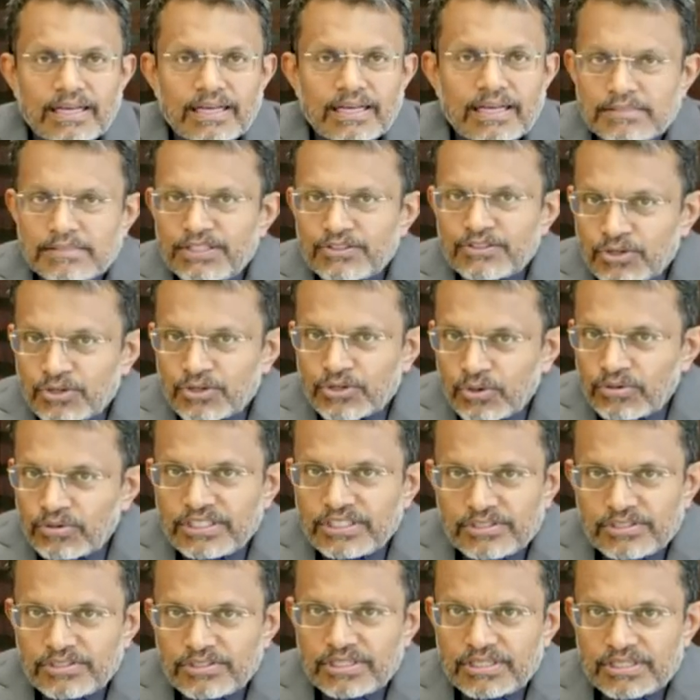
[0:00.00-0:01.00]
has been
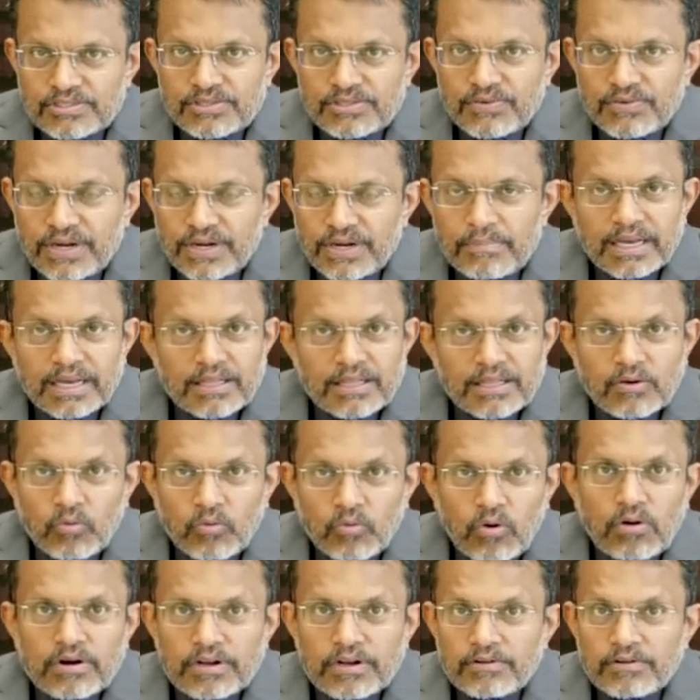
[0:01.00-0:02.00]
thrown into disarray by the
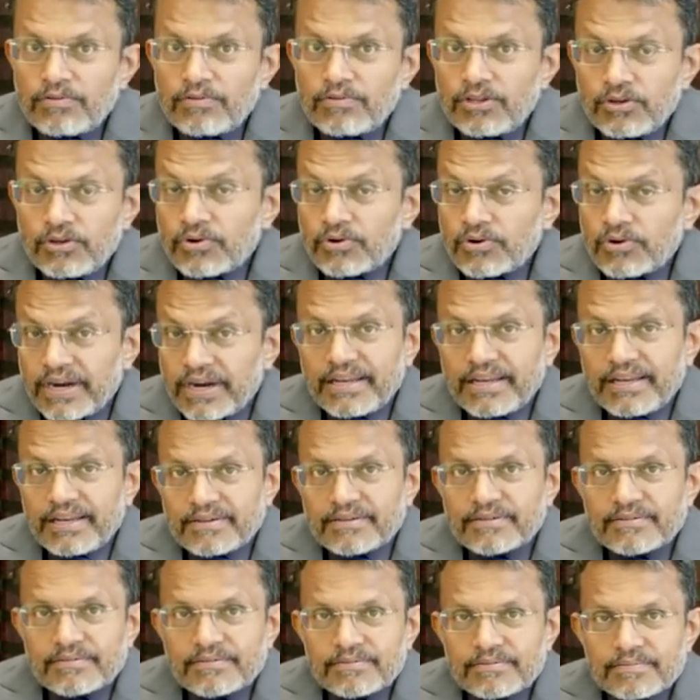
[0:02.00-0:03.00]
war in
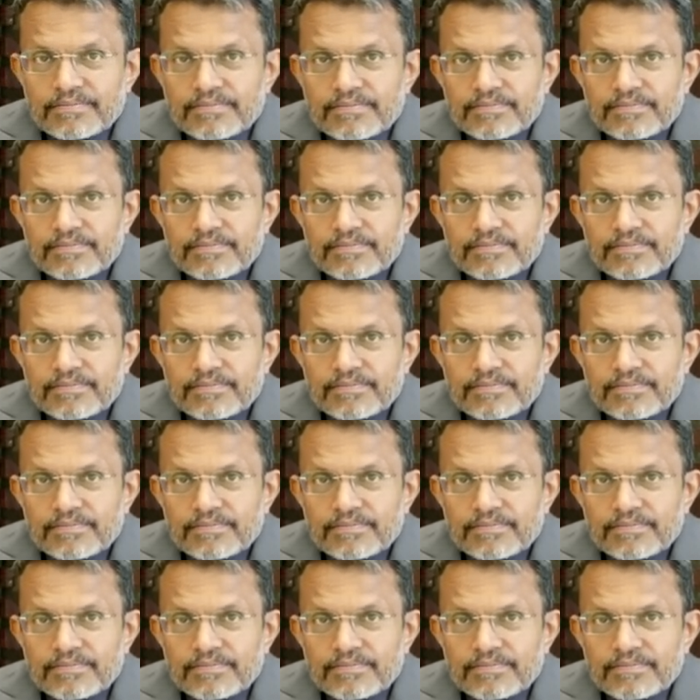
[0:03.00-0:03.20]
Ukraine.